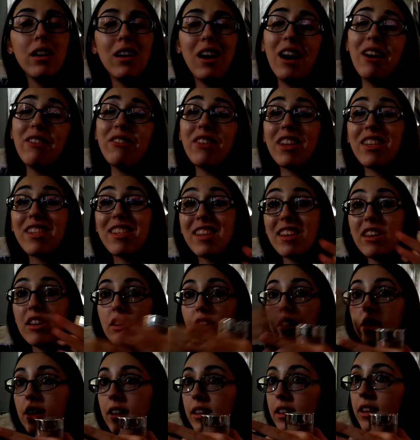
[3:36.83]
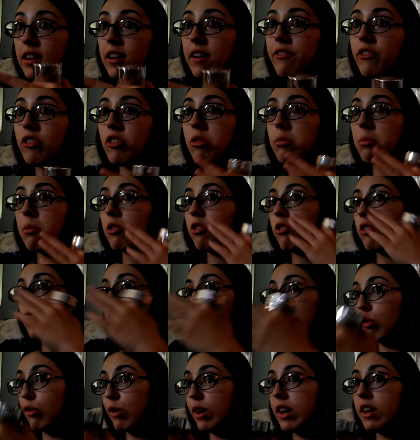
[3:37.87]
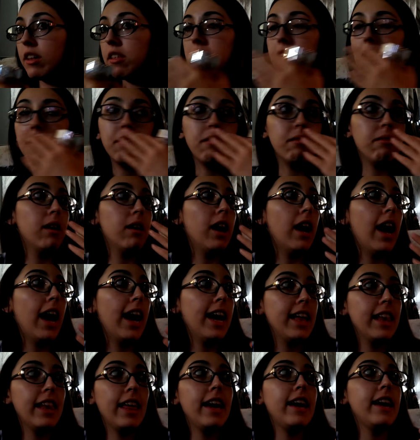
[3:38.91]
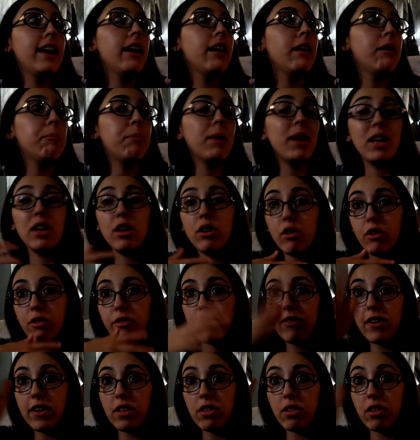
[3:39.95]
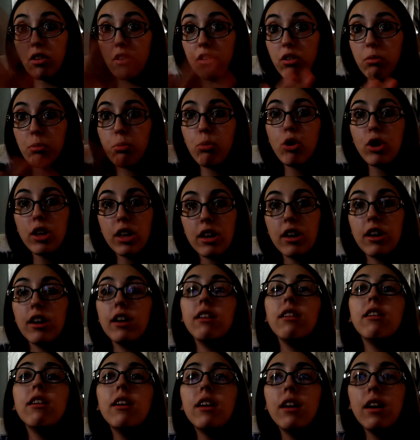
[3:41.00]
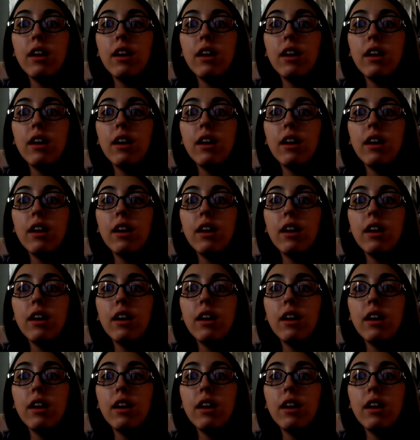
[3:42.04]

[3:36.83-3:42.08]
obviously you can tell the difference between grease and a highlight, but your face looks pretty good.